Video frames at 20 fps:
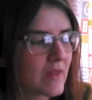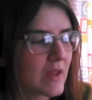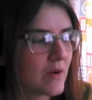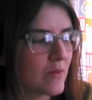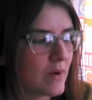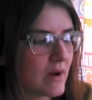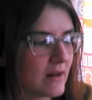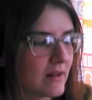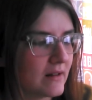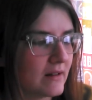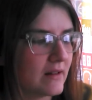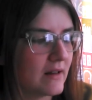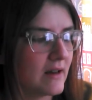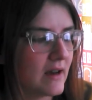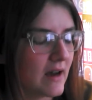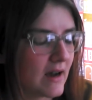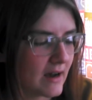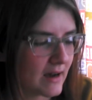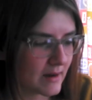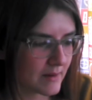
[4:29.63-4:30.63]
Well,
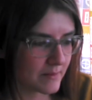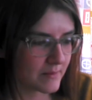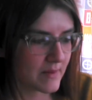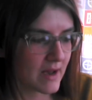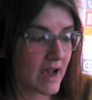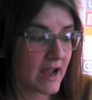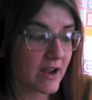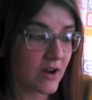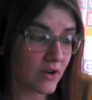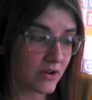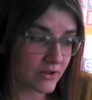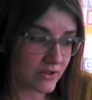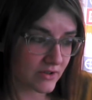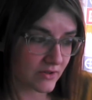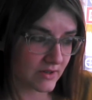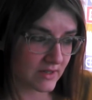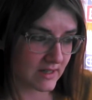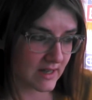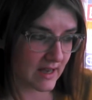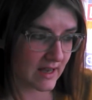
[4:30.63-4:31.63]
I also
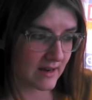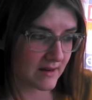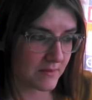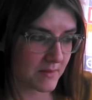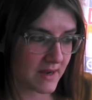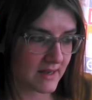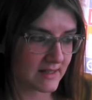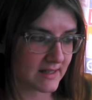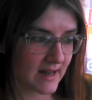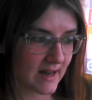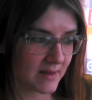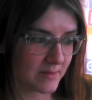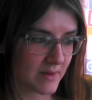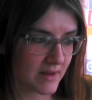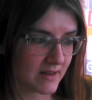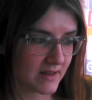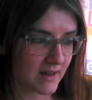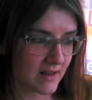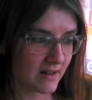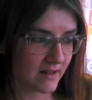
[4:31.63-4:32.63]
said my sock
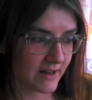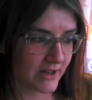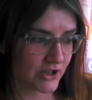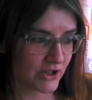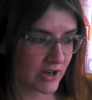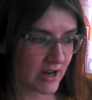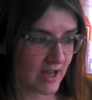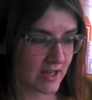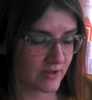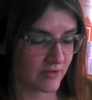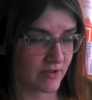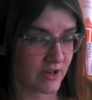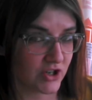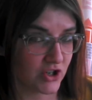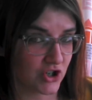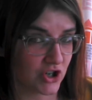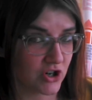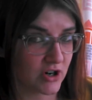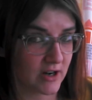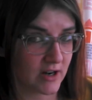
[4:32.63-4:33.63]
monkey collection has
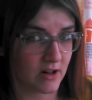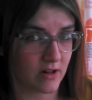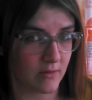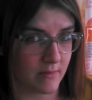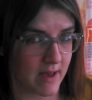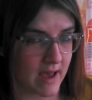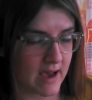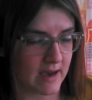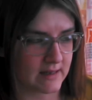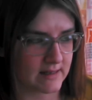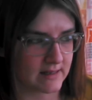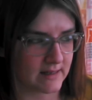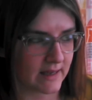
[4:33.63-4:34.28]
reached critical mass.